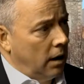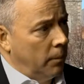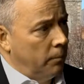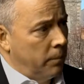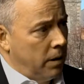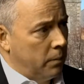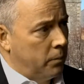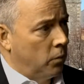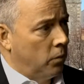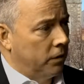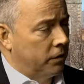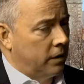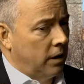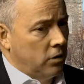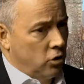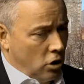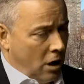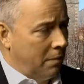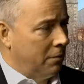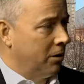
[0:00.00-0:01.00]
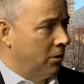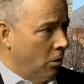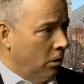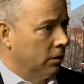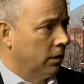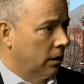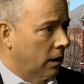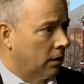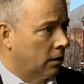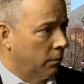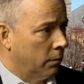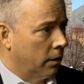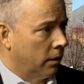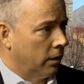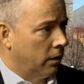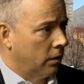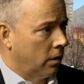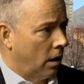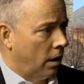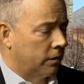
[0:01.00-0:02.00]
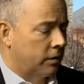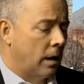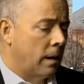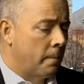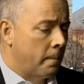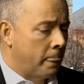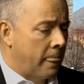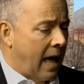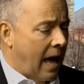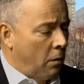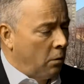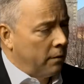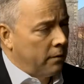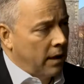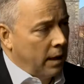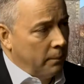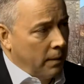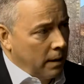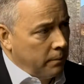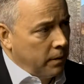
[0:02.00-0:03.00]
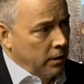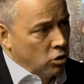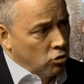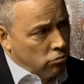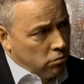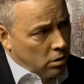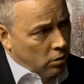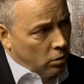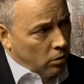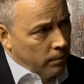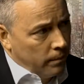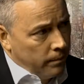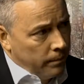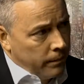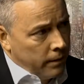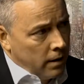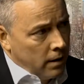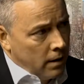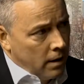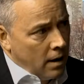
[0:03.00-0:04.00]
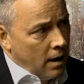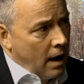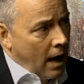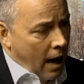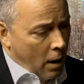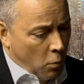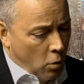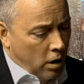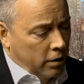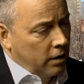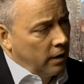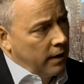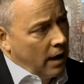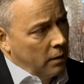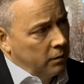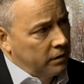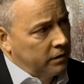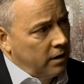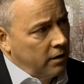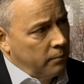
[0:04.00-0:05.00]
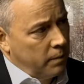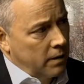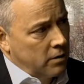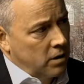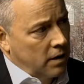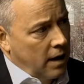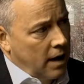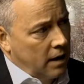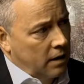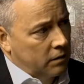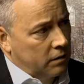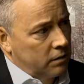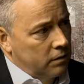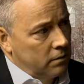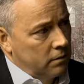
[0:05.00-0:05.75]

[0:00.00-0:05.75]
people will say Tommy Golden got the $1 million. However, that might be true. I worked on that with Steve Pinchitakis.